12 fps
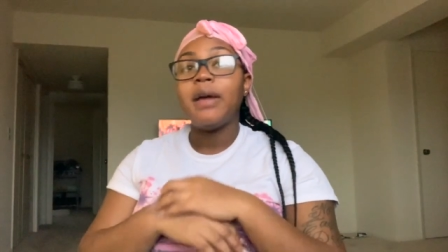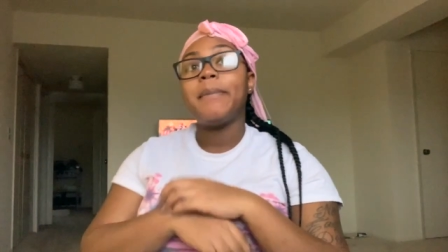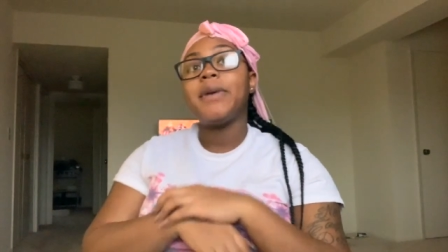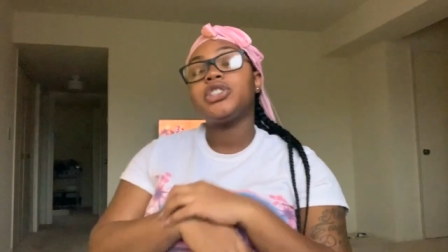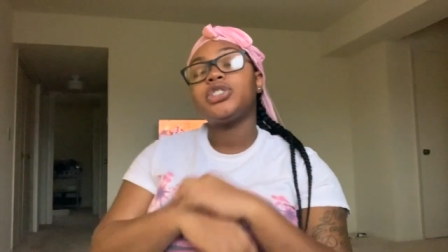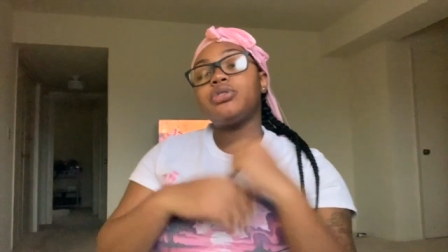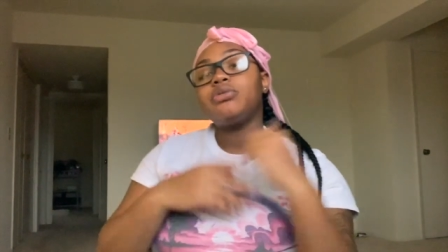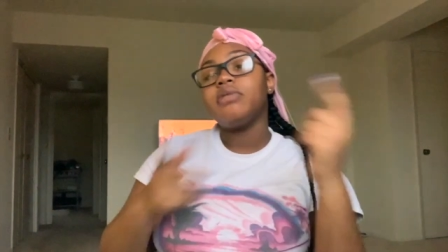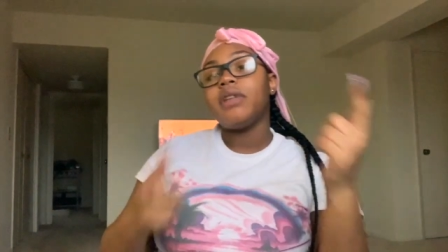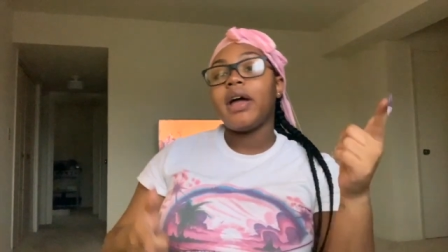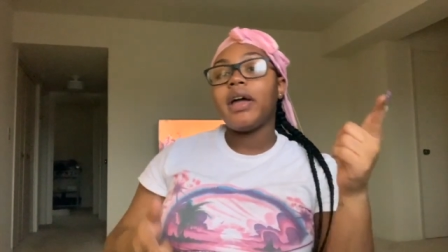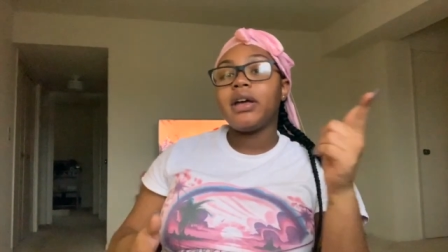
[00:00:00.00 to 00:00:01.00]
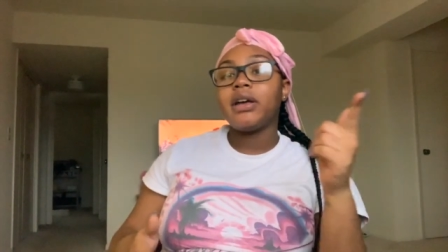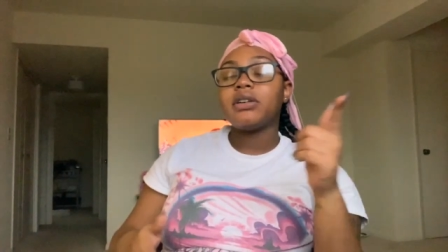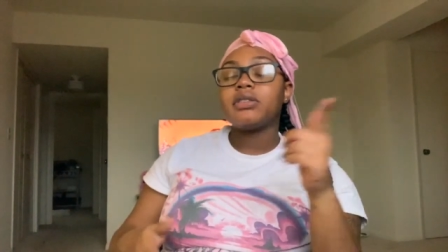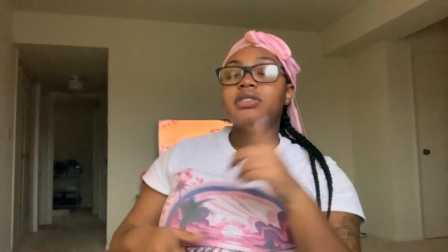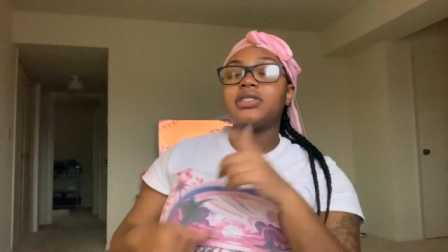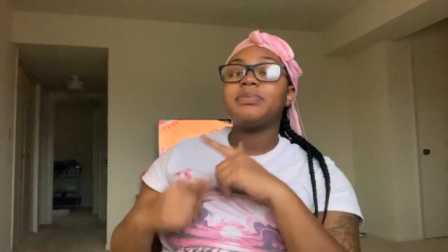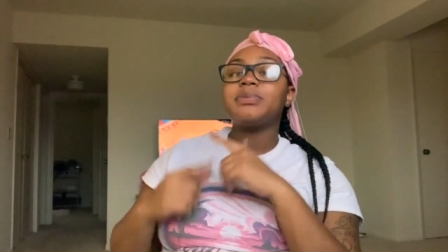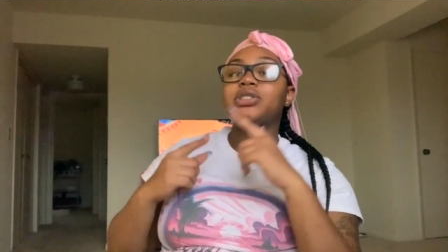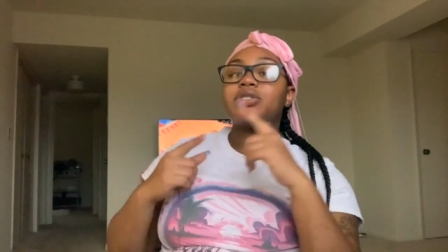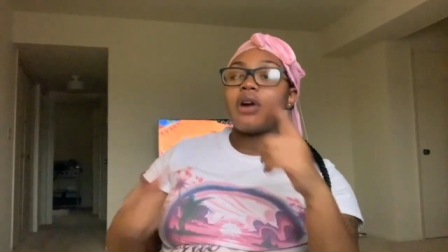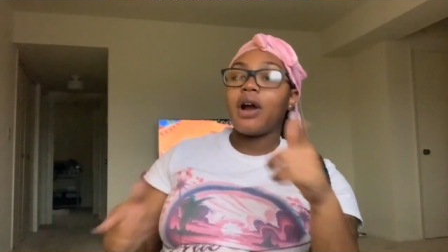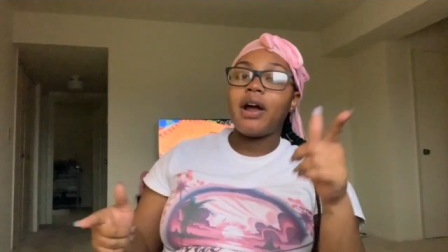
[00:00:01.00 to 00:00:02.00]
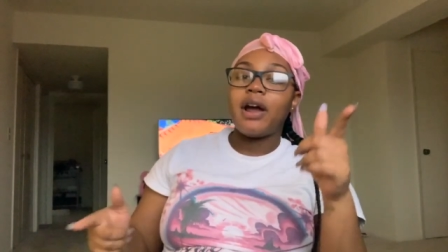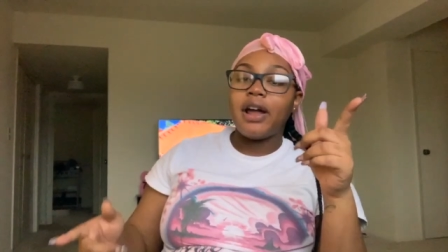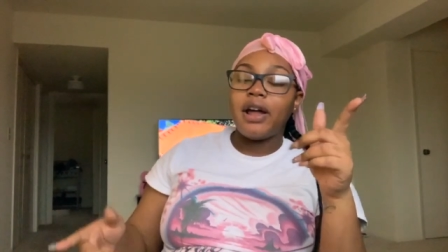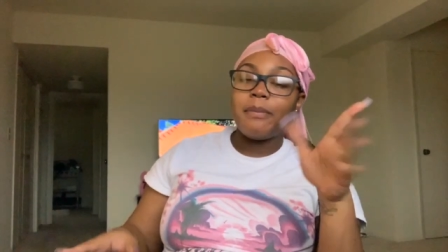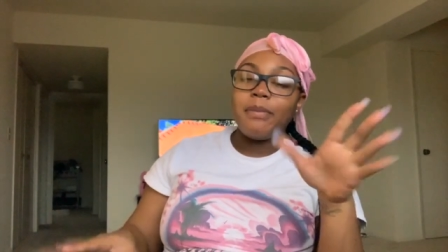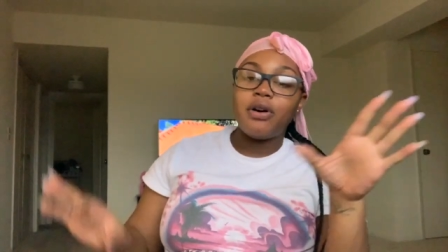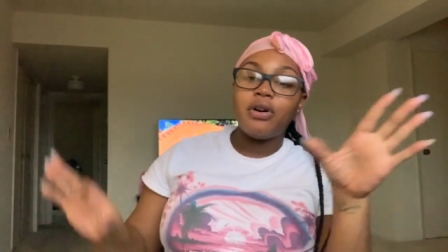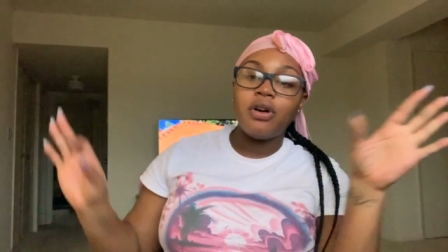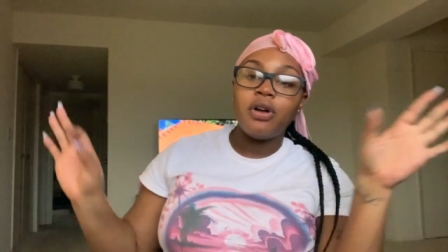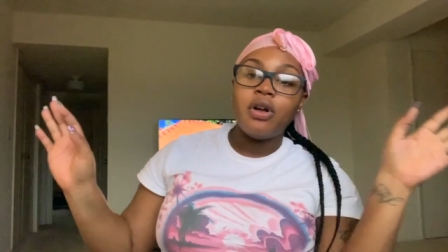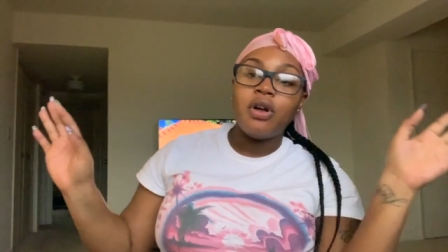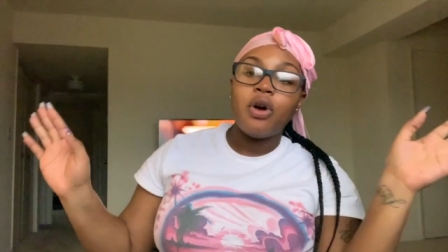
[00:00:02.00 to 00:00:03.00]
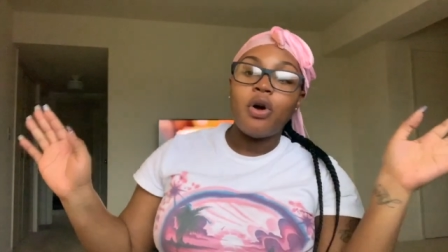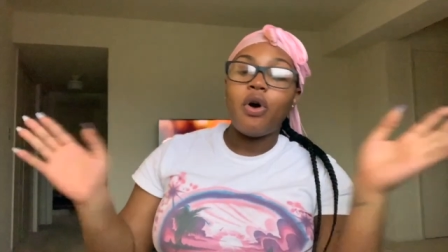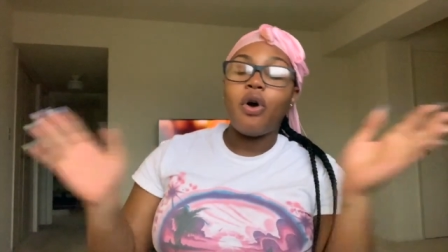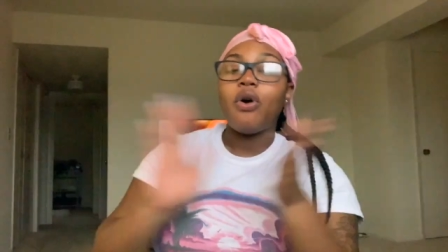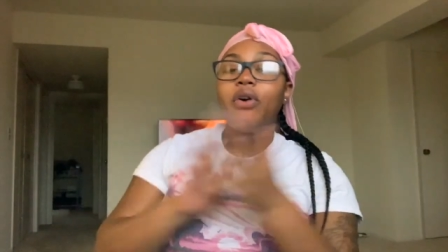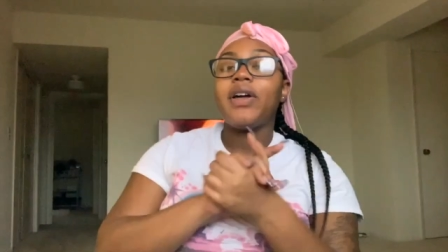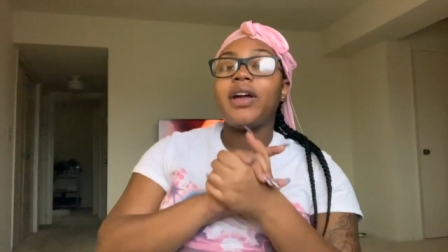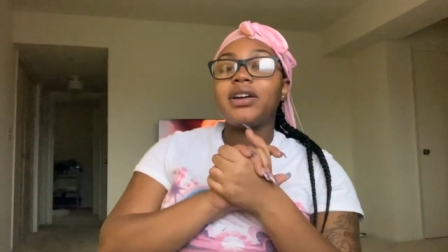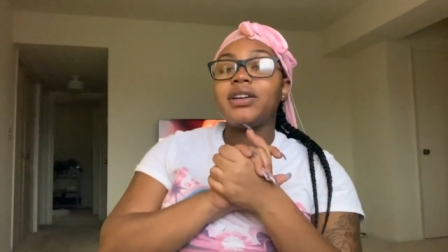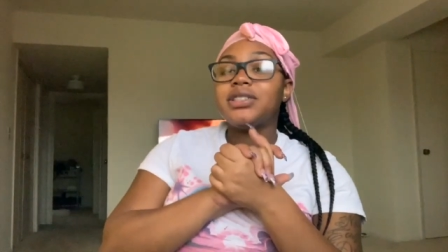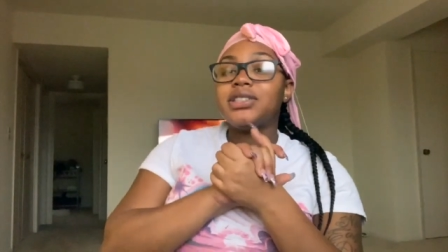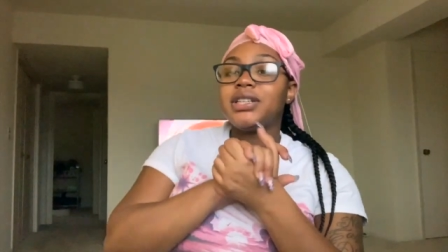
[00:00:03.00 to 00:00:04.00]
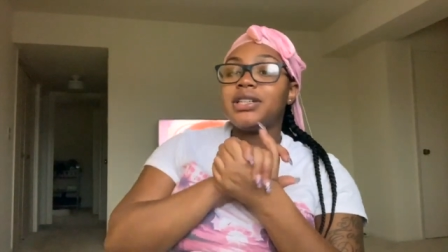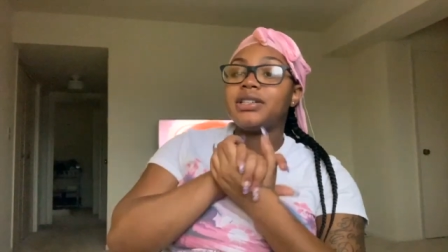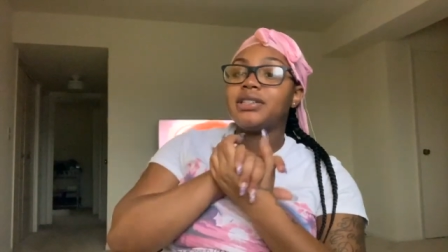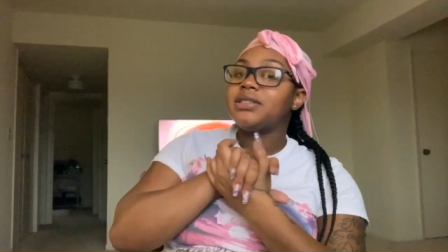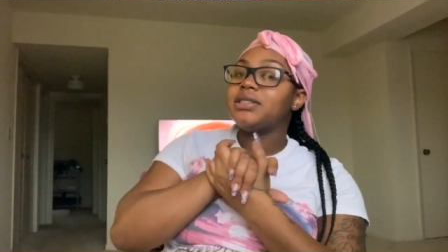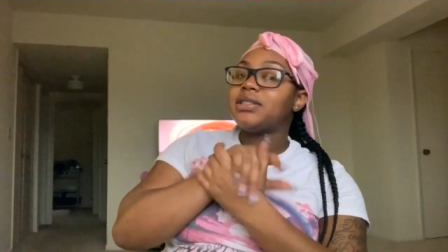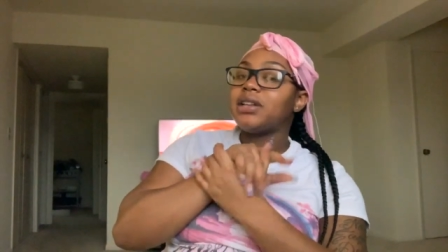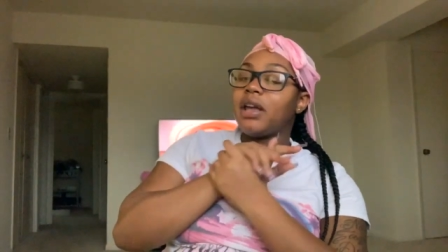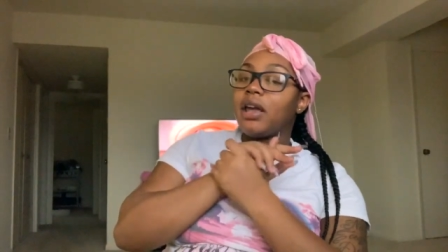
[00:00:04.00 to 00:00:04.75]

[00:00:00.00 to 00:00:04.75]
Make sure you like, subscribe, all that good chiz.